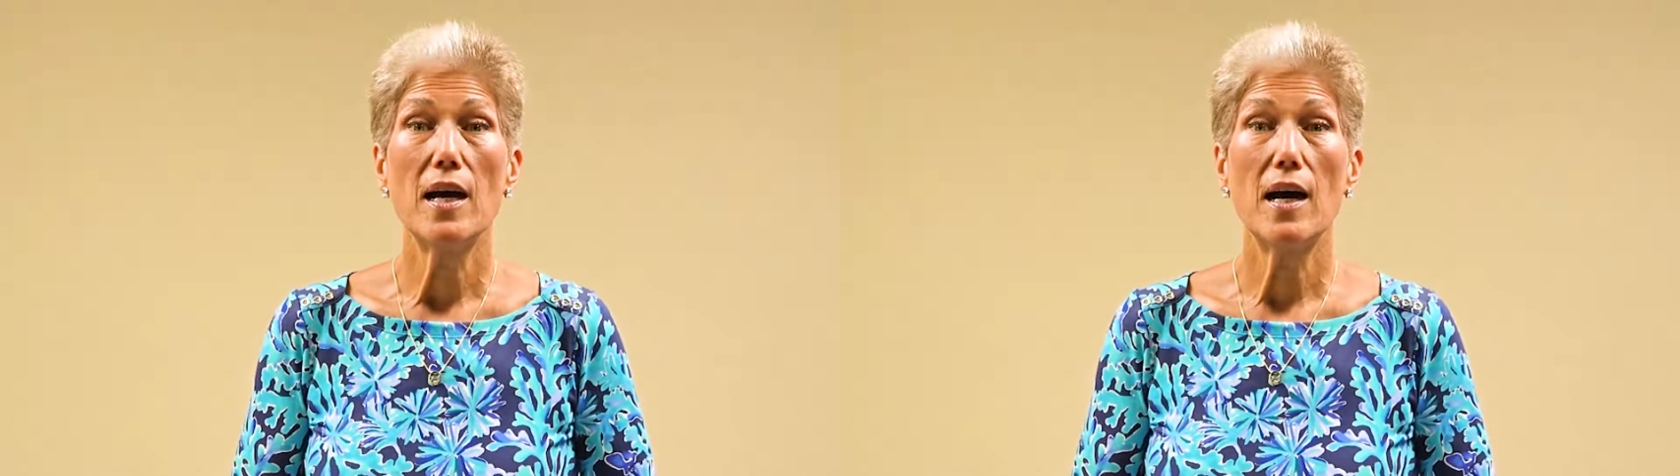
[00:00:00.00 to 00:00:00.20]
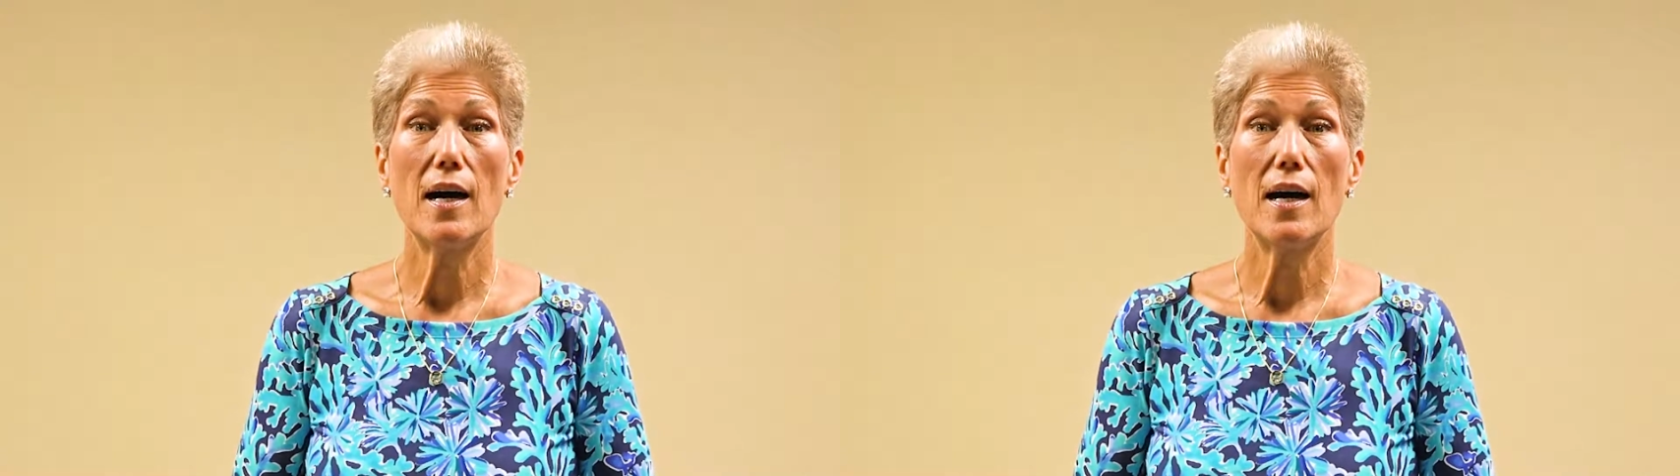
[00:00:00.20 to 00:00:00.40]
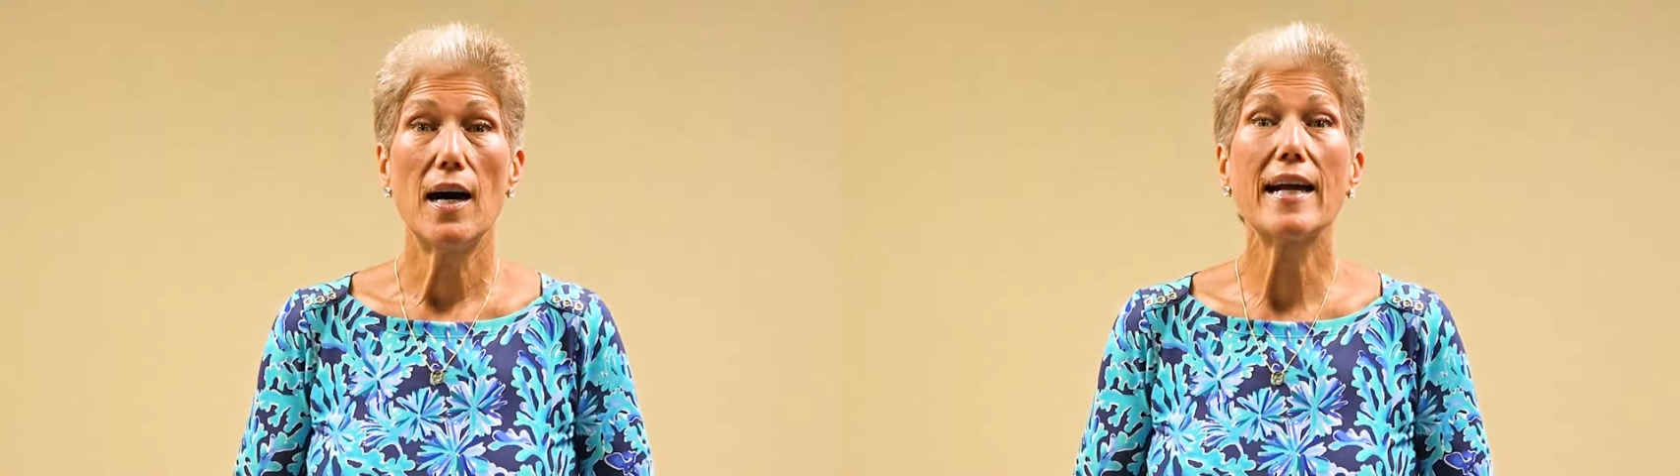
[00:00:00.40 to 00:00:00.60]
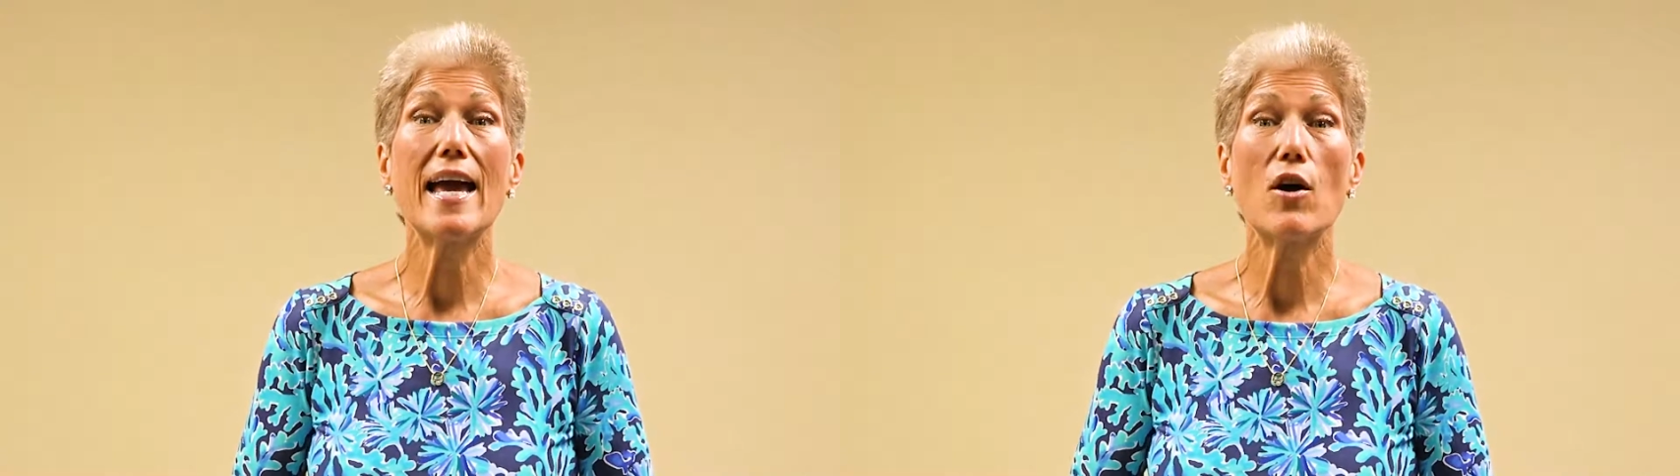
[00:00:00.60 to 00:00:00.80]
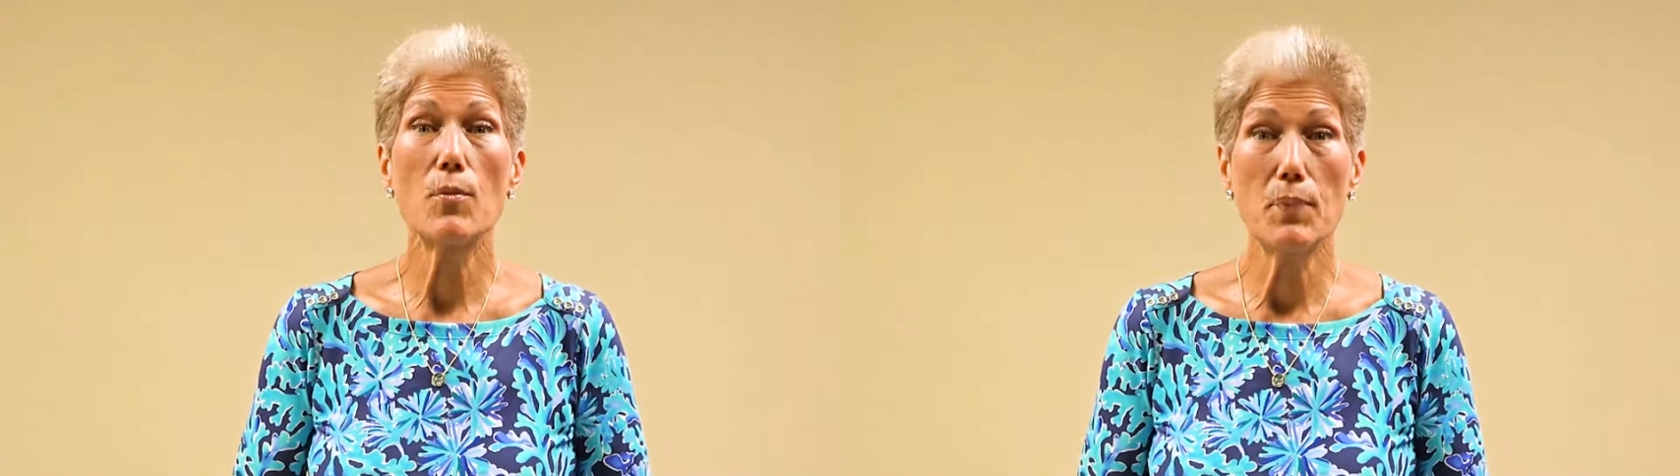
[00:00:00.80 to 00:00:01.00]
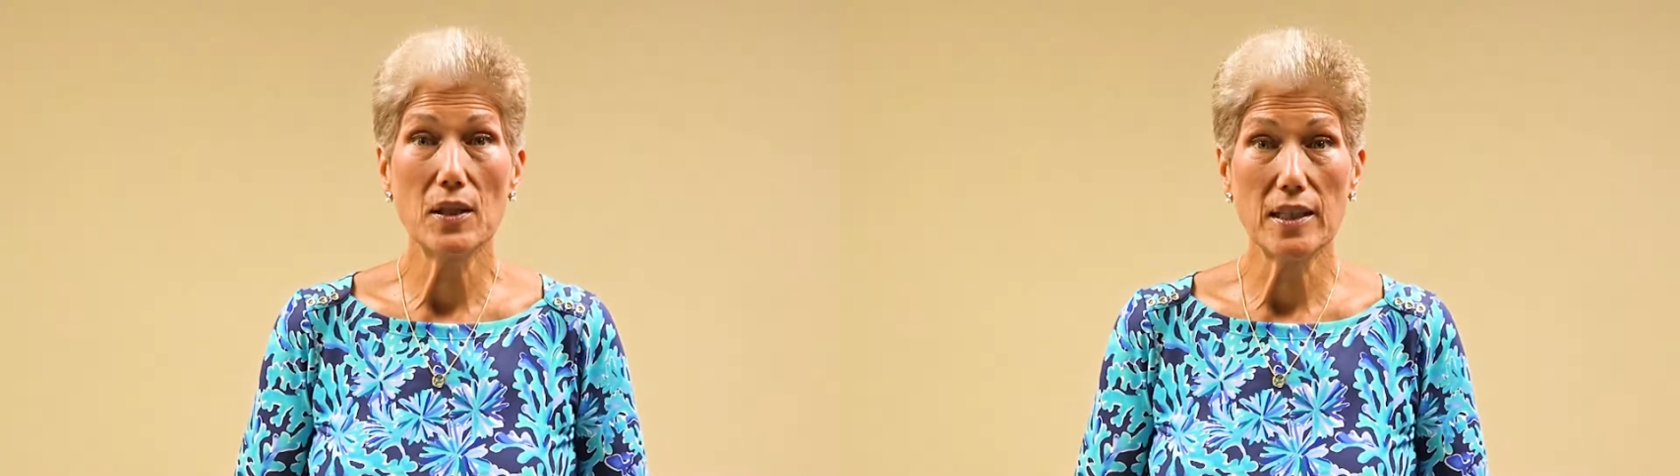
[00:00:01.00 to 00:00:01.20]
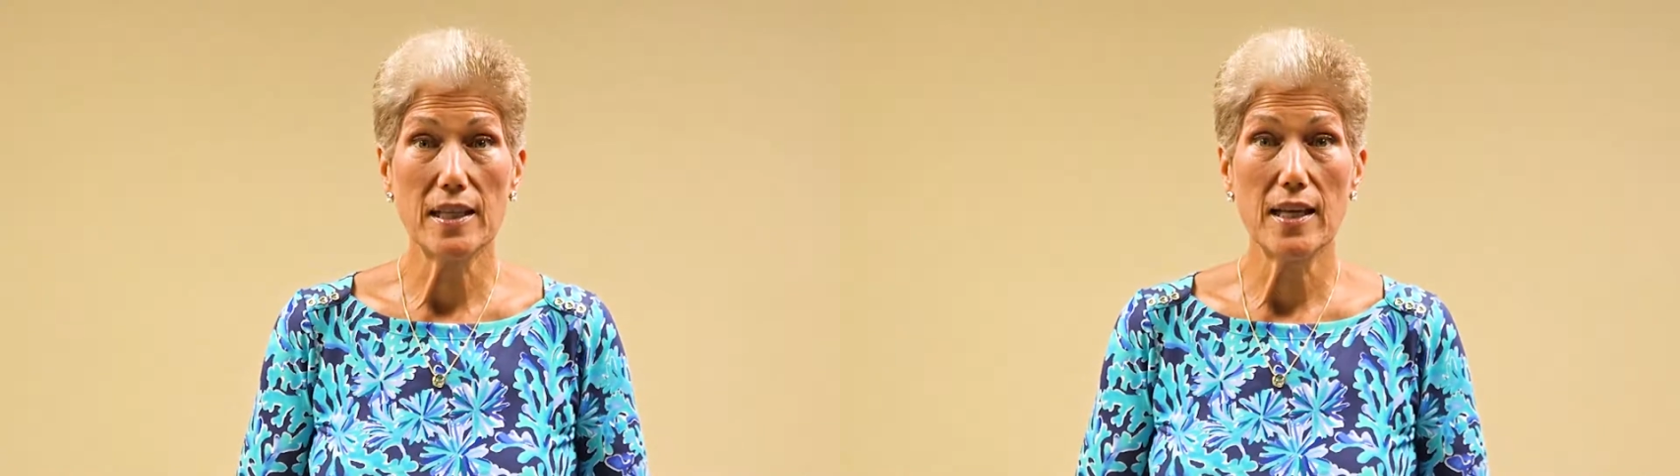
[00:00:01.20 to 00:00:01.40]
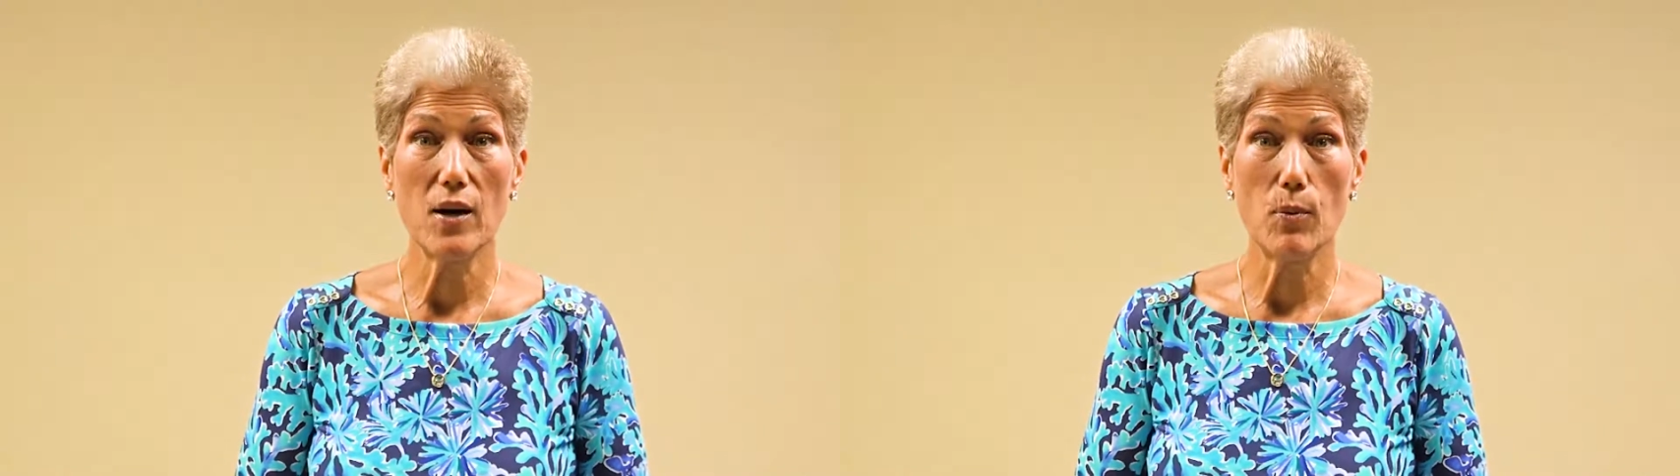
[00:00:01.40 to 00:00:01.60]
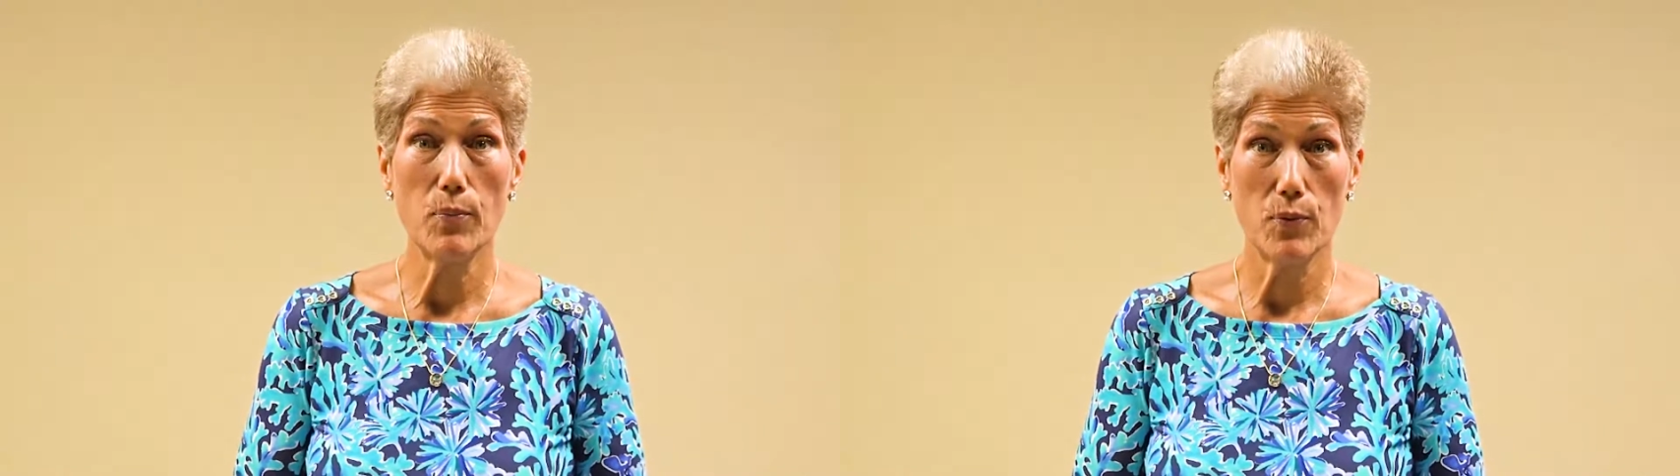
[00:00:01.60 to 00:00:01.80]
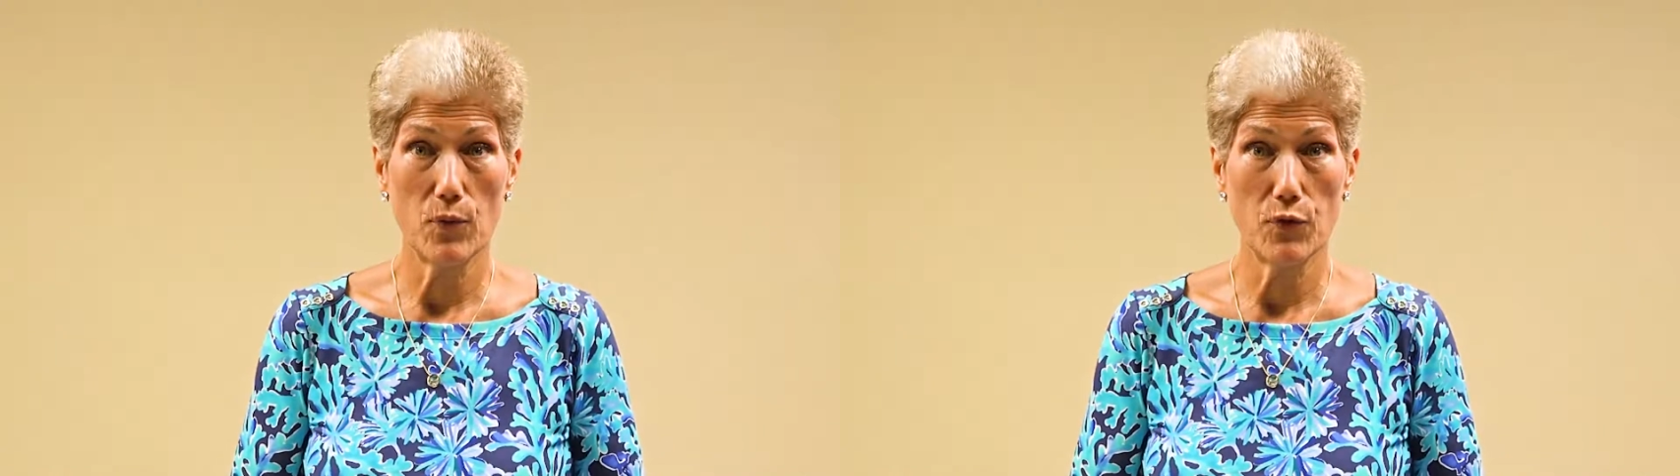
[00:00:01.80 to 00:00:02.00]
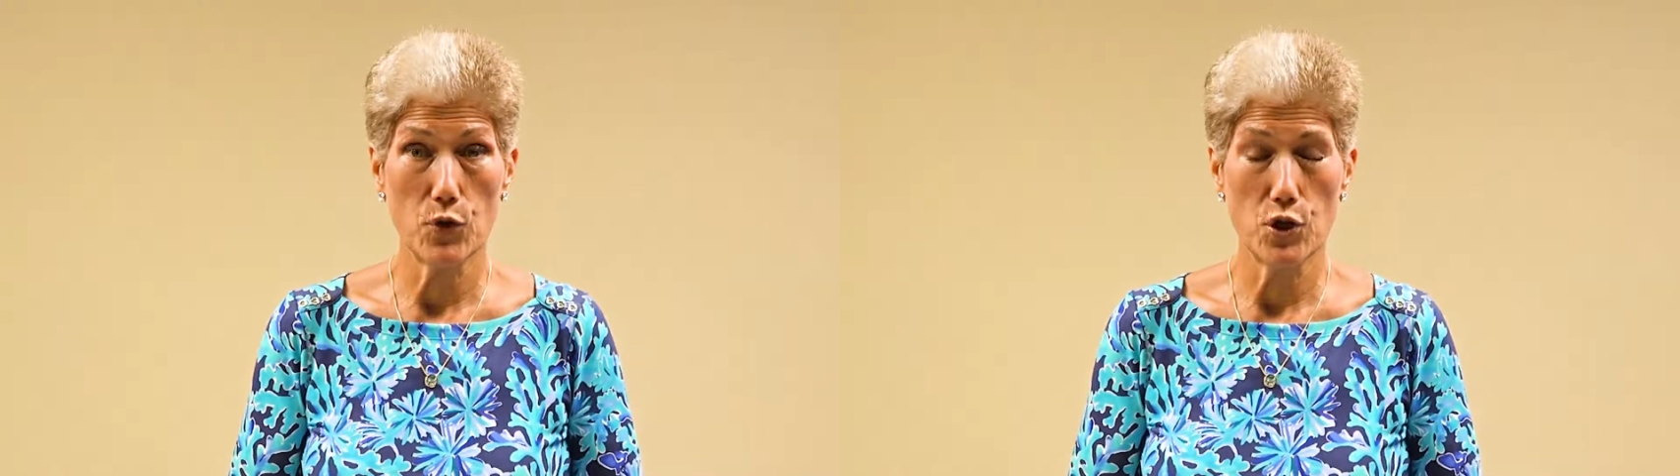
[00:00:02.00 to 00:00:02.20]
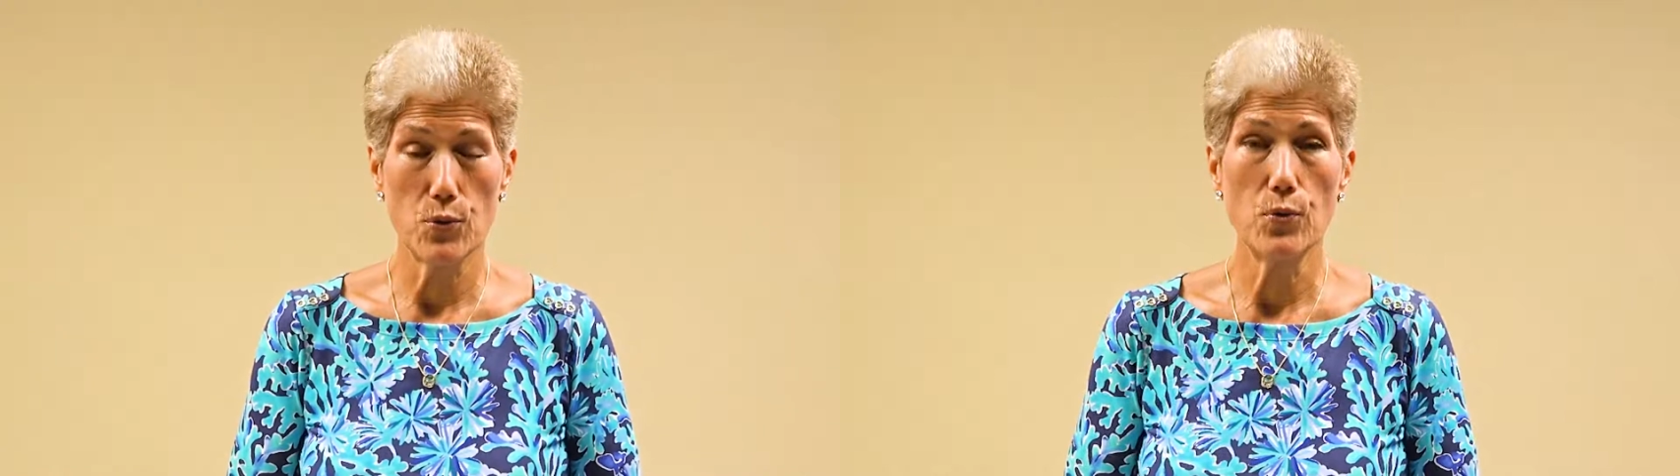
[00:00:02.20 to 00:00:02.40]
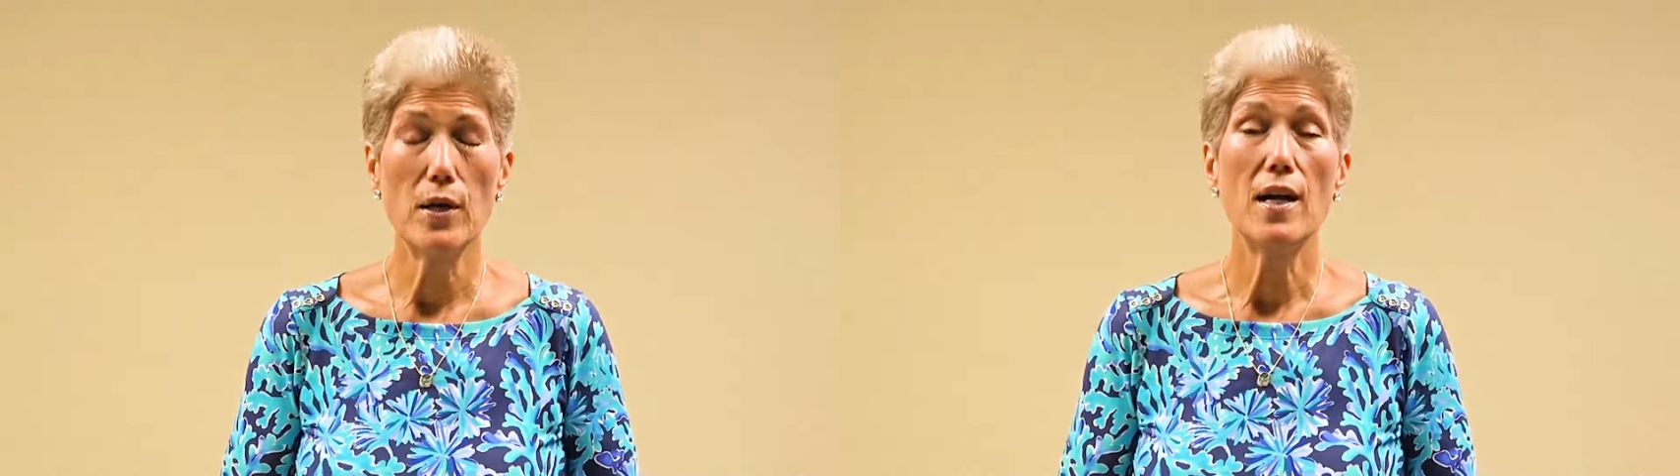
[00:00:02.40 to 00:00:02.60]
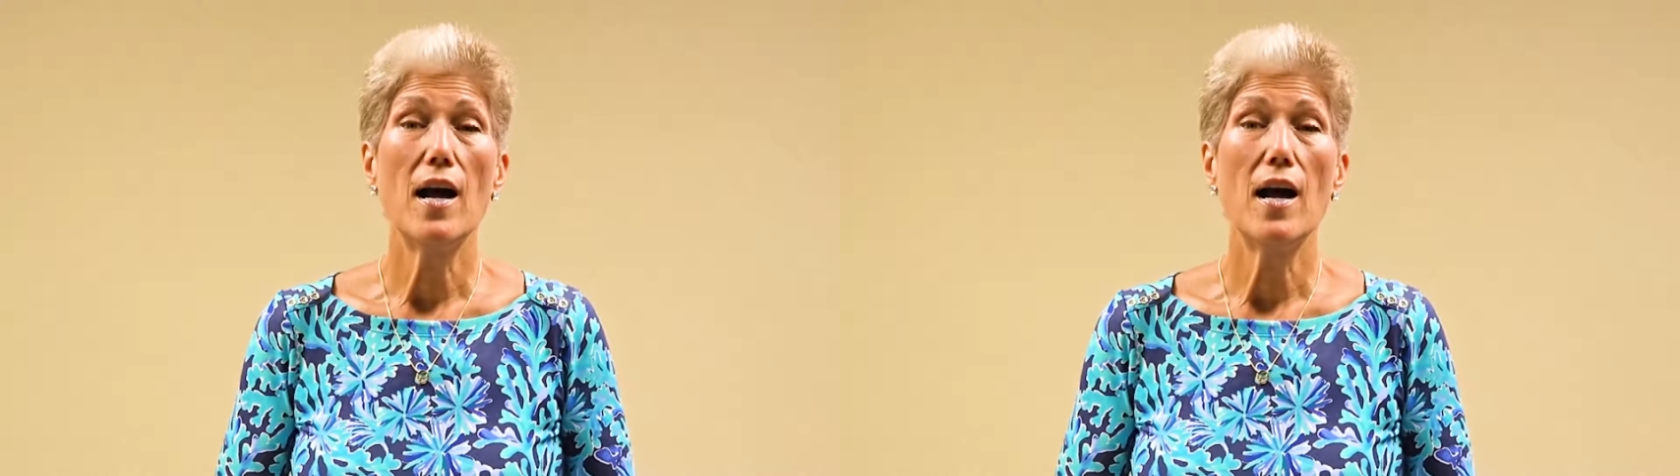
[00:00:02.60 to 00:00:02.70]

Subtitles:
accountability help for you.